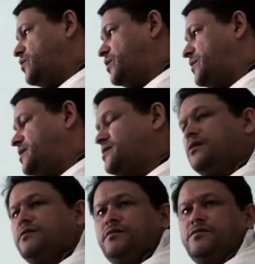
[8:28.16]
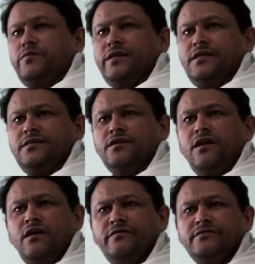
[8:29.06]
women starting to wear their
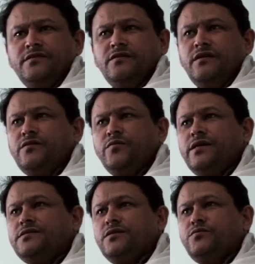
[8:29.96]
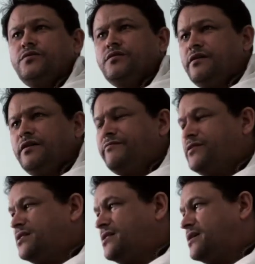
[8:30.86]
scarves now, otherwise they would not have
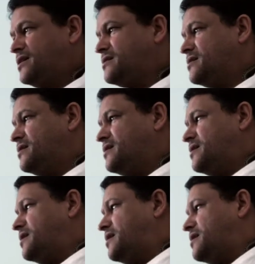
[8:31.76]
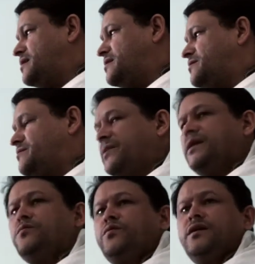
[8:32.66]
done that.
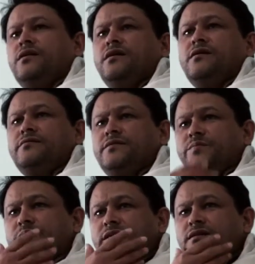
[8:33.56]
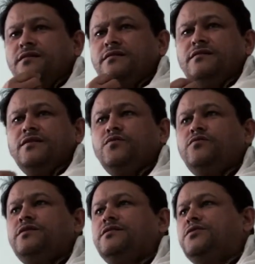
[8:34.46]
Men wear now this beard and they
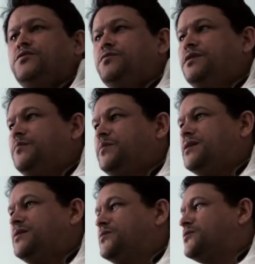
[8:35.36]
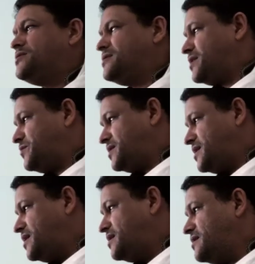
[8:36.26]
call it the sunnah beard because it's
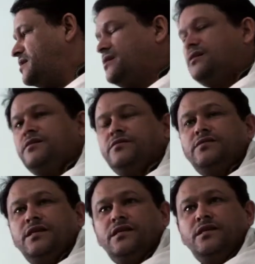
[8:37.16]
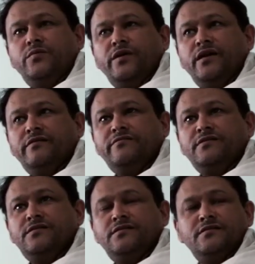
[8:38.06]
Ramadan. So suddenly we have
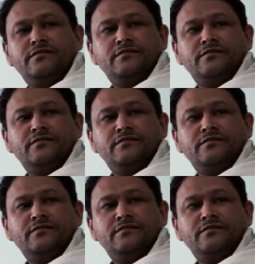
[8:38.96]
this